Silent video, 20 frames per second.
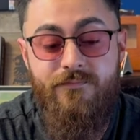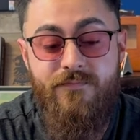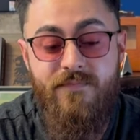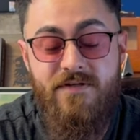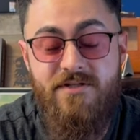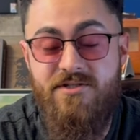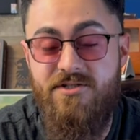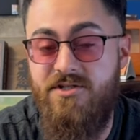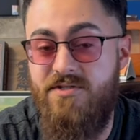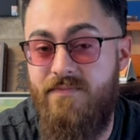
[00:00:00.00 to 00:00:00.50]

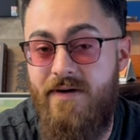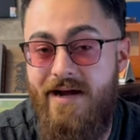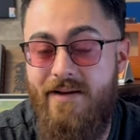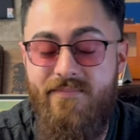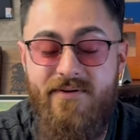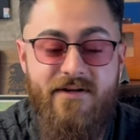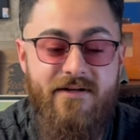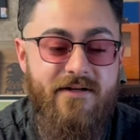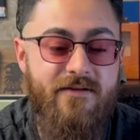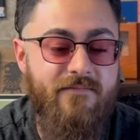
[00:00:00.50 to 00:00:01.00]
This is just my
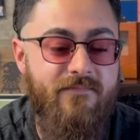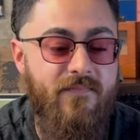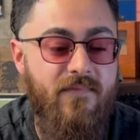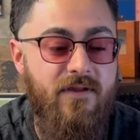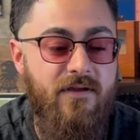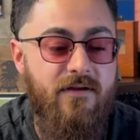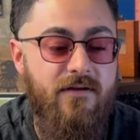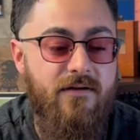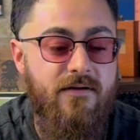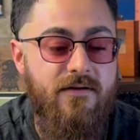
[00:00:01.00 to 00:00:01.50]
opinion.
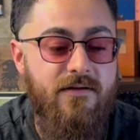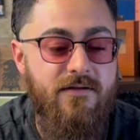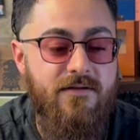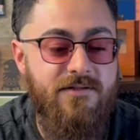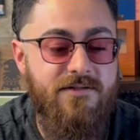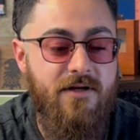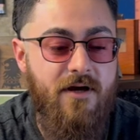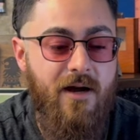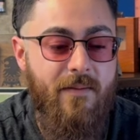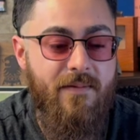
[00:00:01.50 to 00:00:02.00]

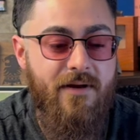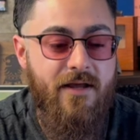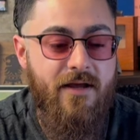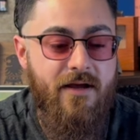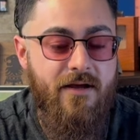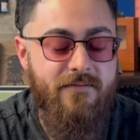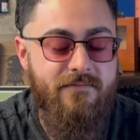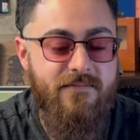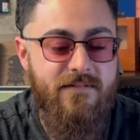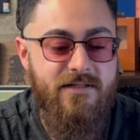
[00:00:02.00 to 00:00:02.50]
So I'm going
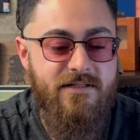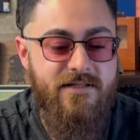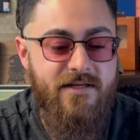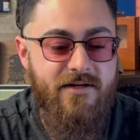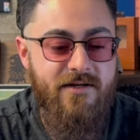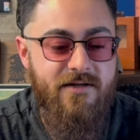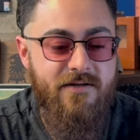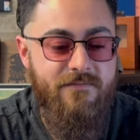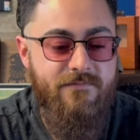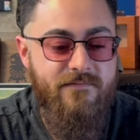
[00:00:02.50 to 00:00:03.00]
to
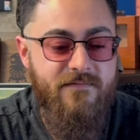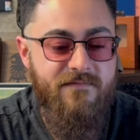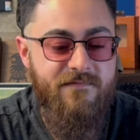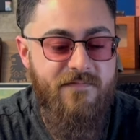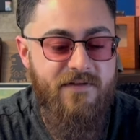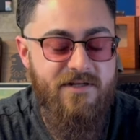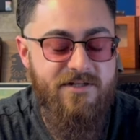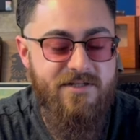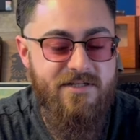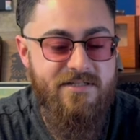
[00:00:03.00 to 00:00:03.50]
continue to
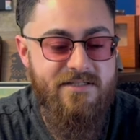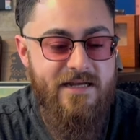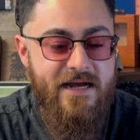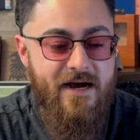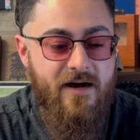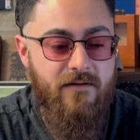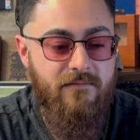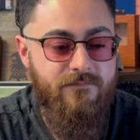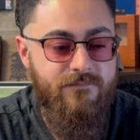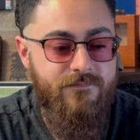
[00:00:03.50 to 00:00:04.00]
finish this
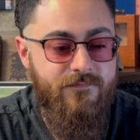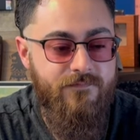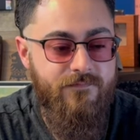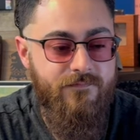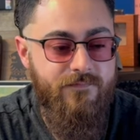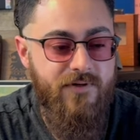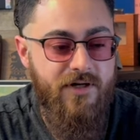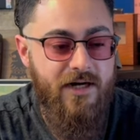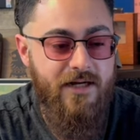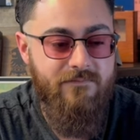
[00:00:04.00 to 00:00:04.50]
out,
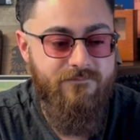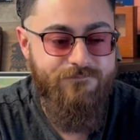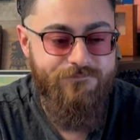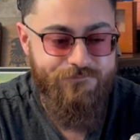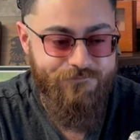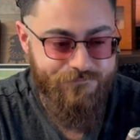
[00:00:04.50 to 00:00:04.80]
but